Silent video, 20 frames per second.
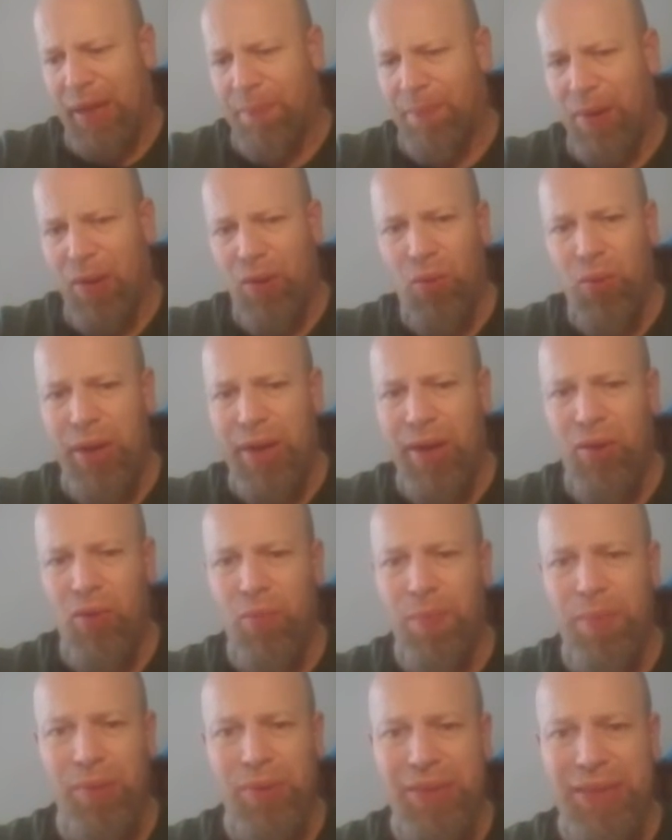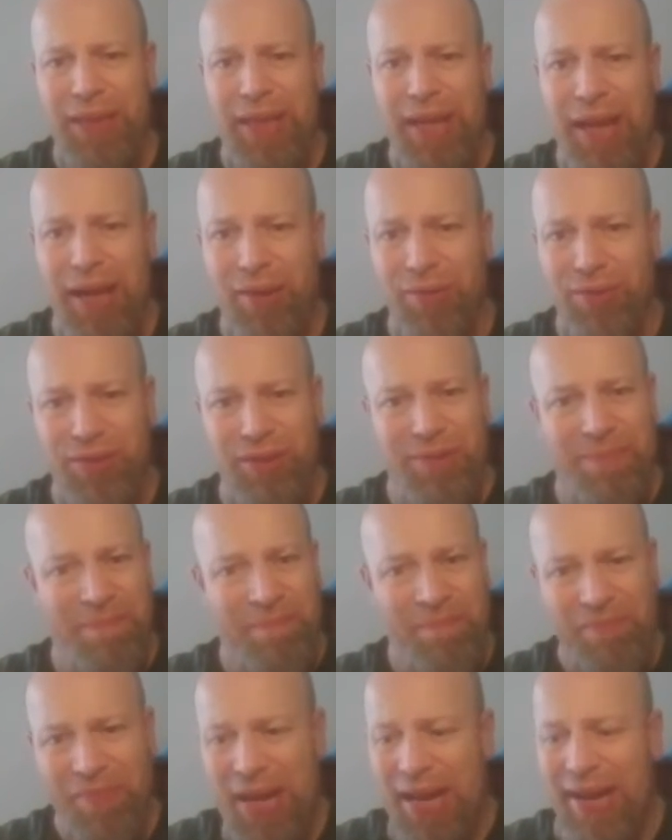But all in all, boys and girls,
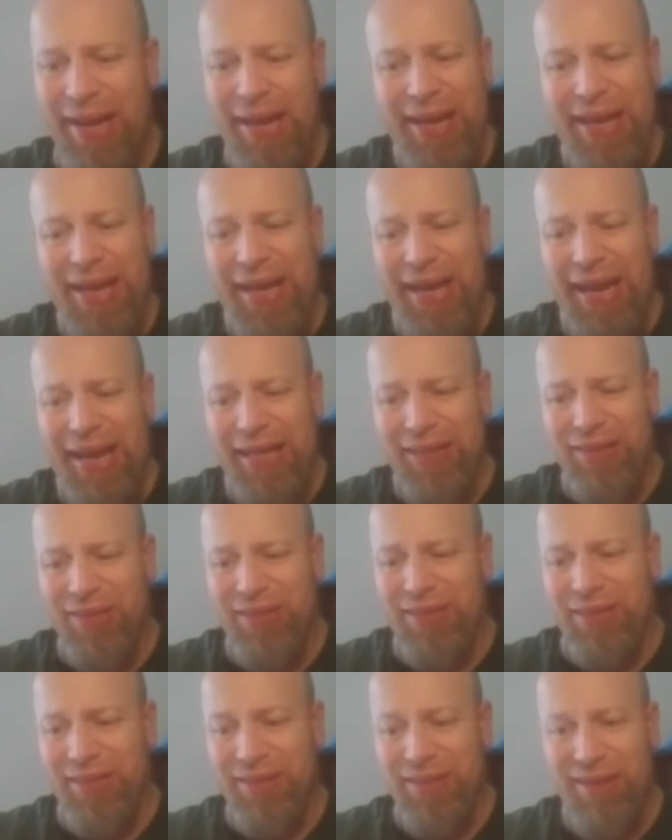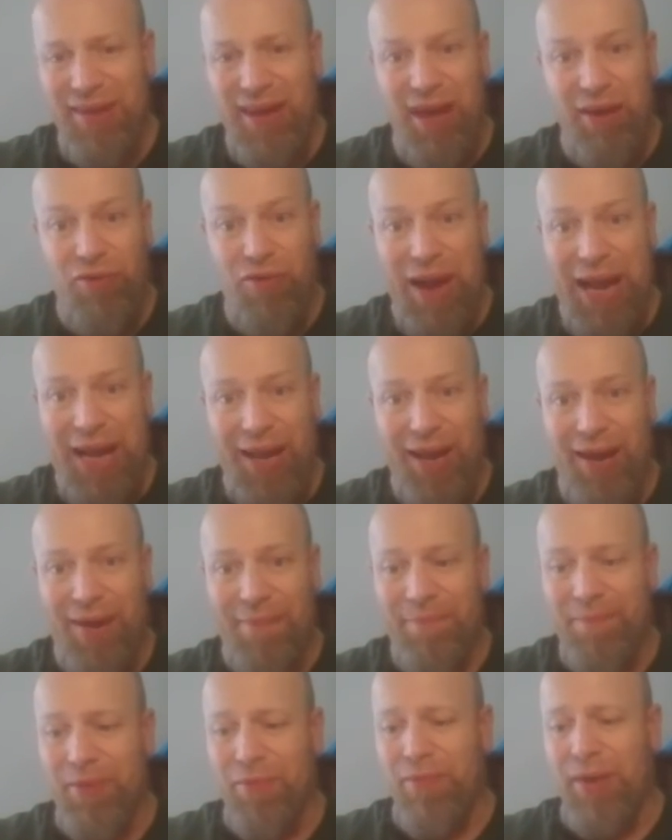it's a cracker.
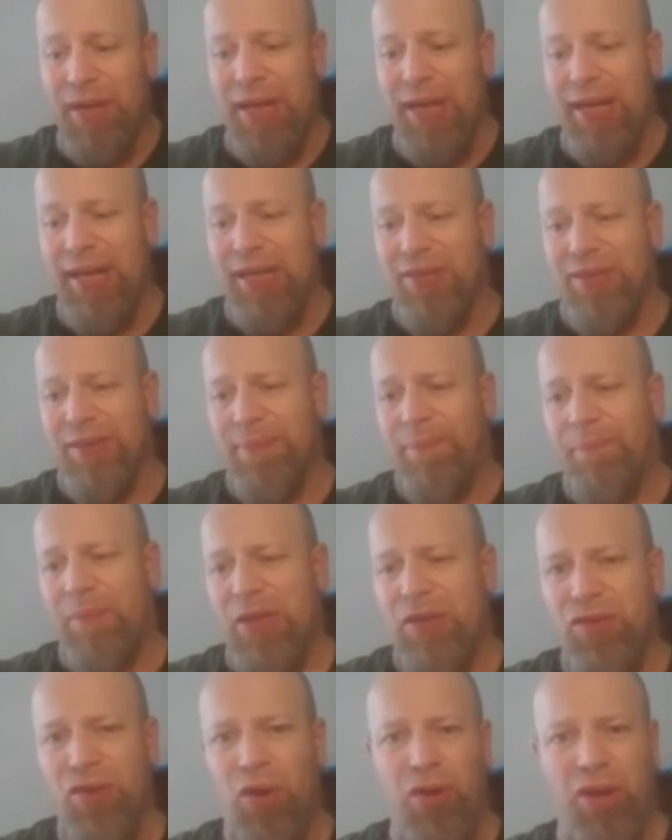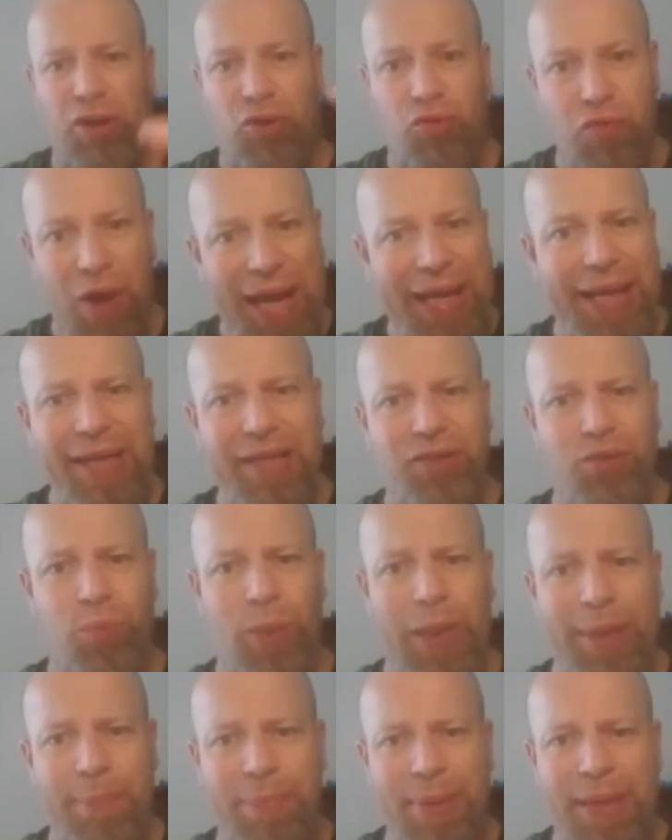It really is. It's not the greatest
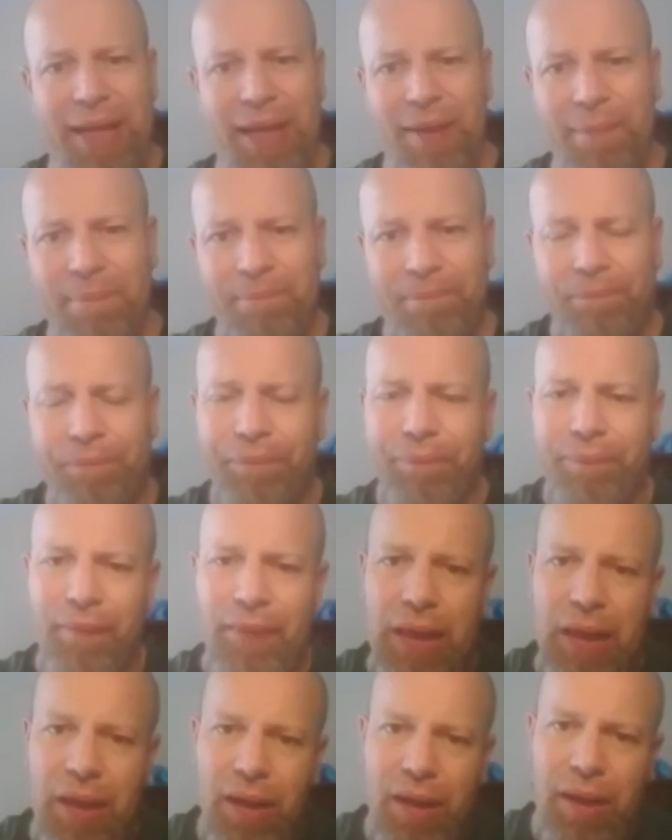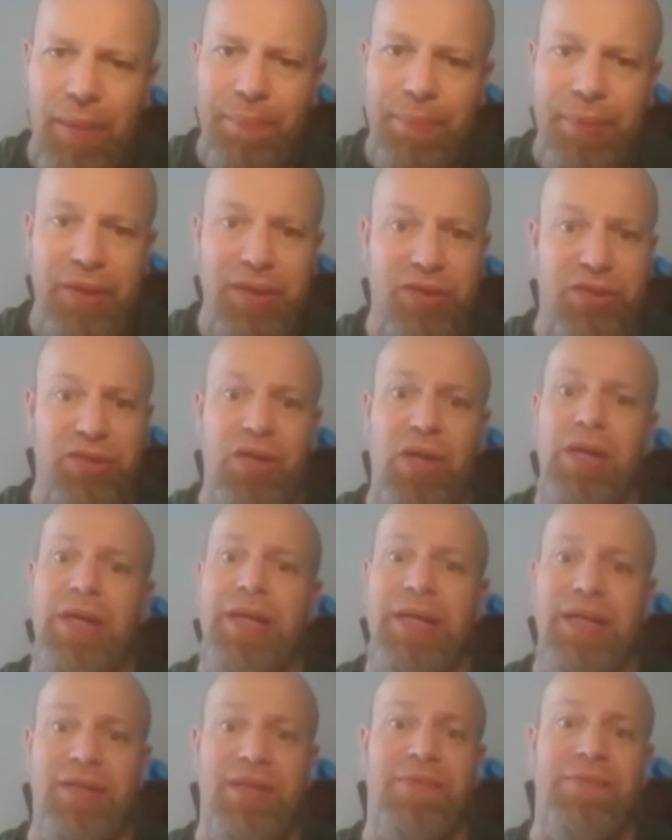wheat beer, but it
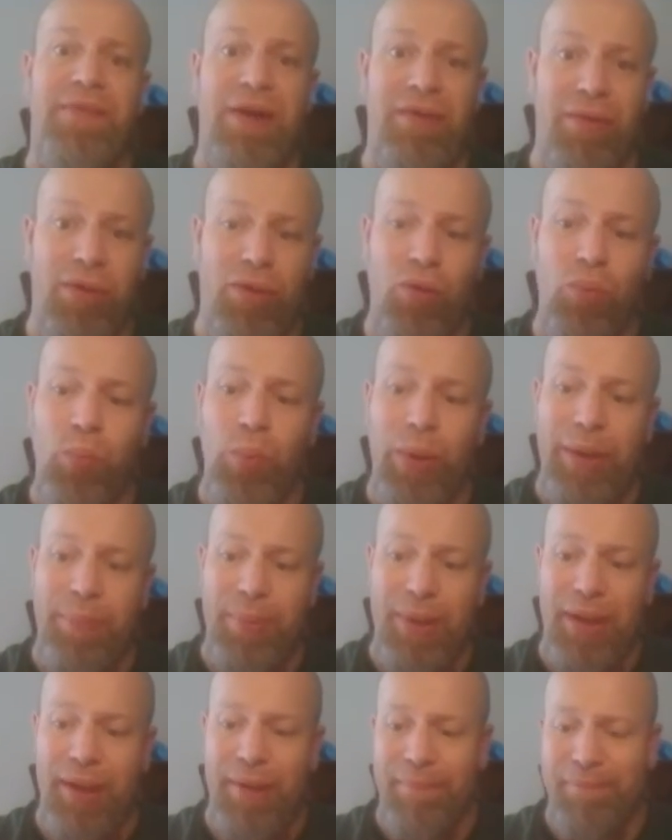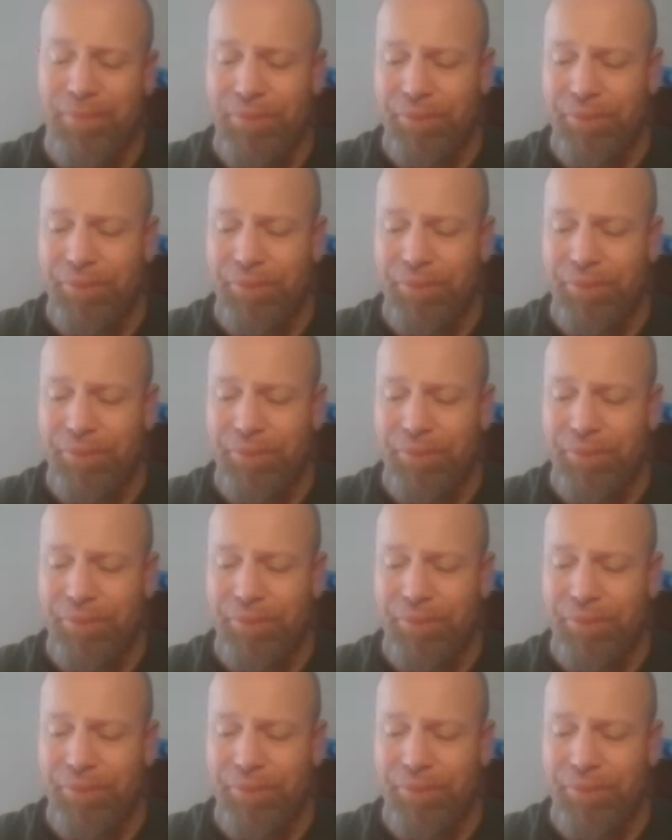certainly is a very good wheat beer.